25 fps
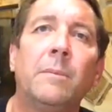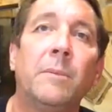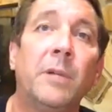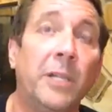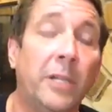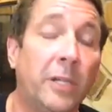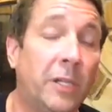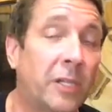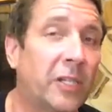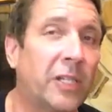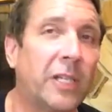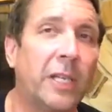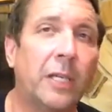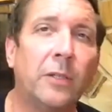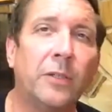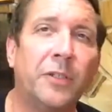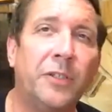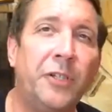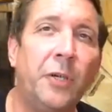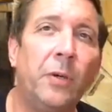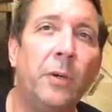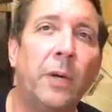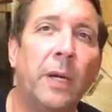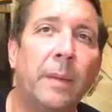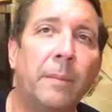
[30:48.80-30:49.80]
You can still
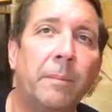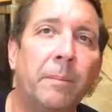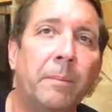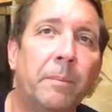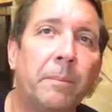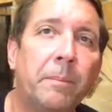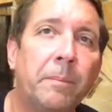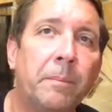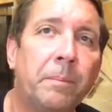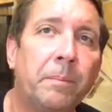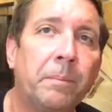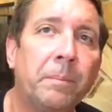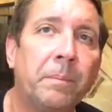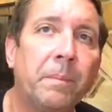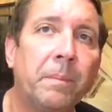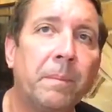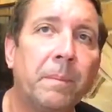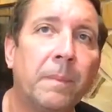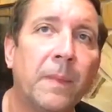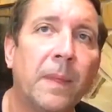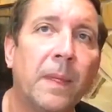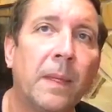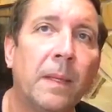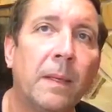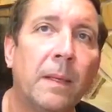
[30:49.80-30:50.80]
do it.
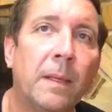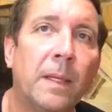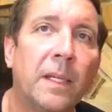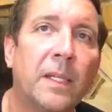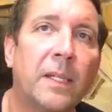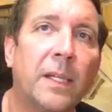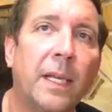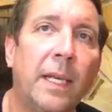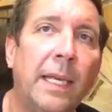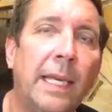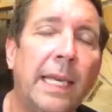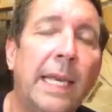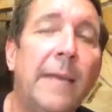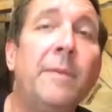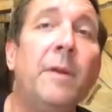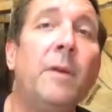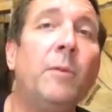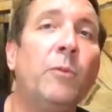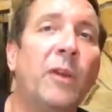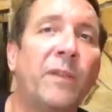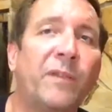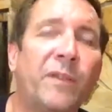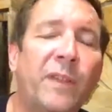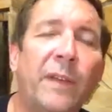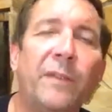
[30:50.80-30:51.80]
See,
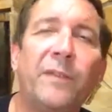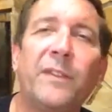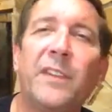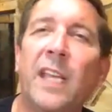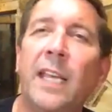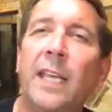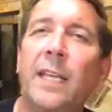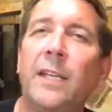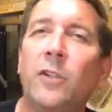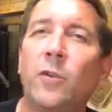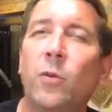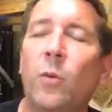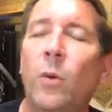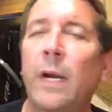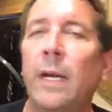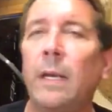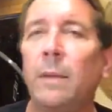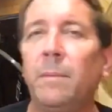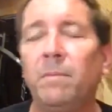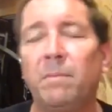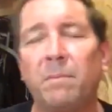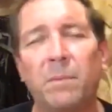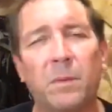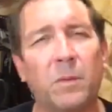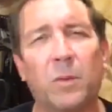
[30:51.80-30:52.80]
even with 15,
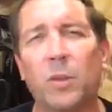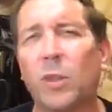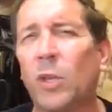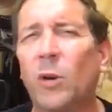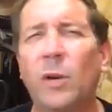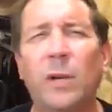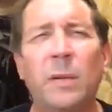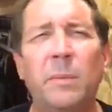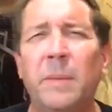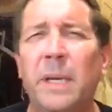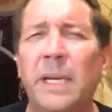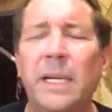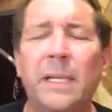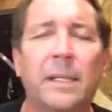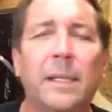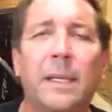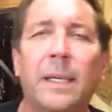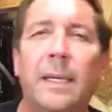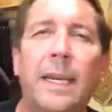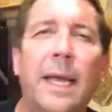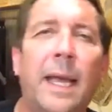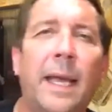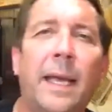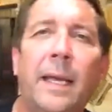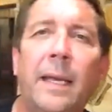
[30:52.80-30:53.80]
20, 30 minutes a
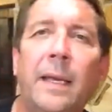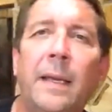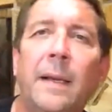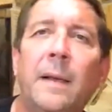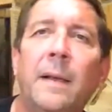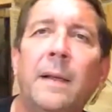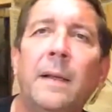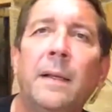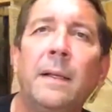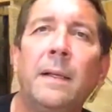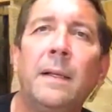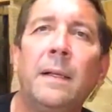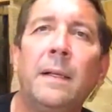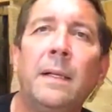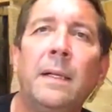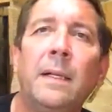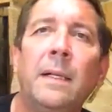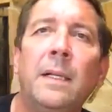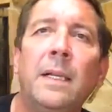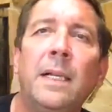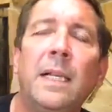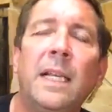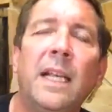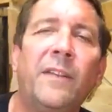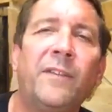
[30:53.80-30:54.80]
day,
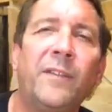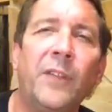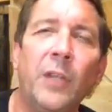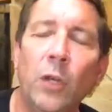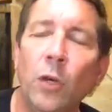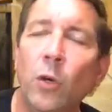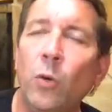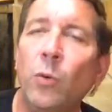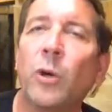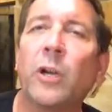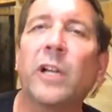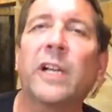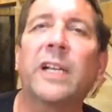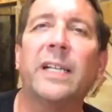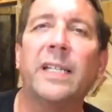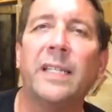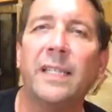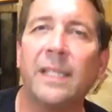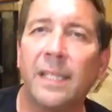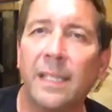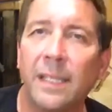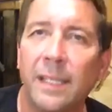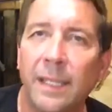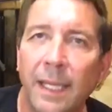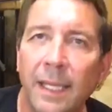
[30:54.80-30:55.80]
if you were
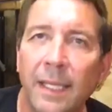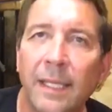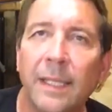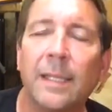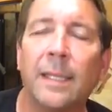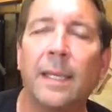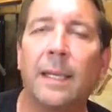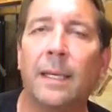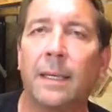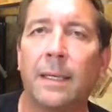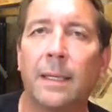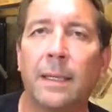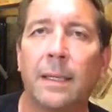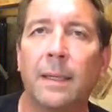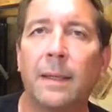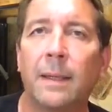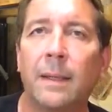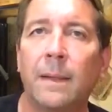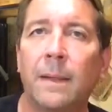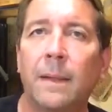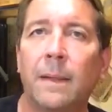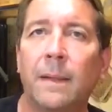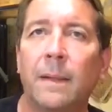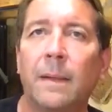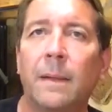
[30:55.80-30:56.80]
consistent,
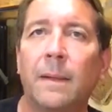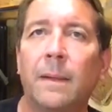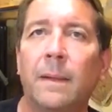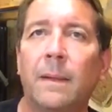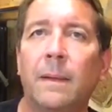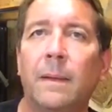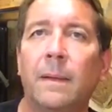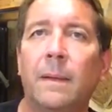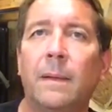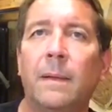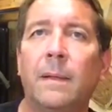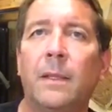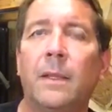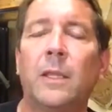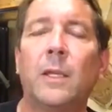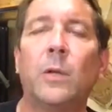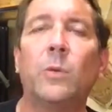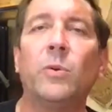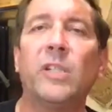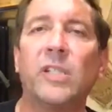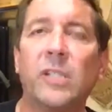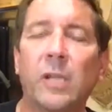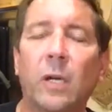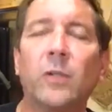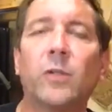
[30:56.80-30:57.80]
the
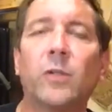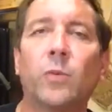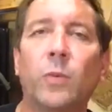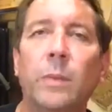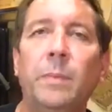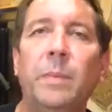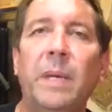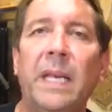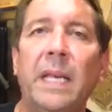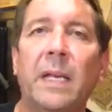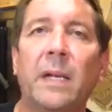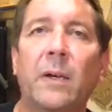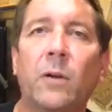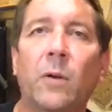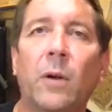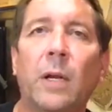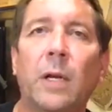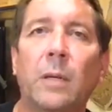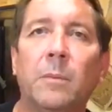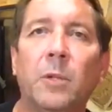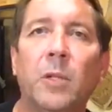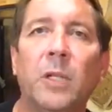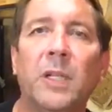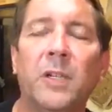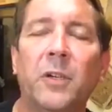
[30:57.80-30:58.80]
results would be
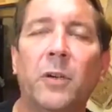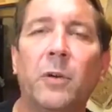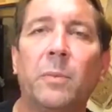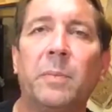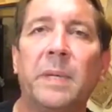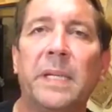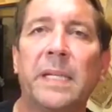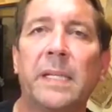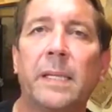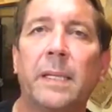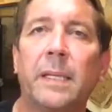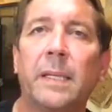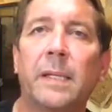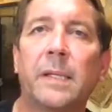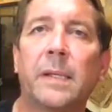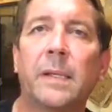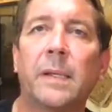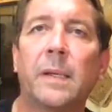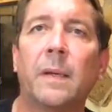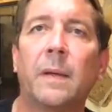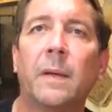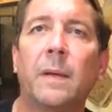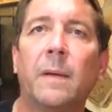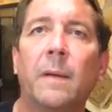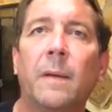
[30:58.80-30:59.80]
incredible in your
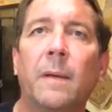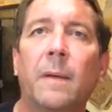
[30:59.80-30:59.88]
business.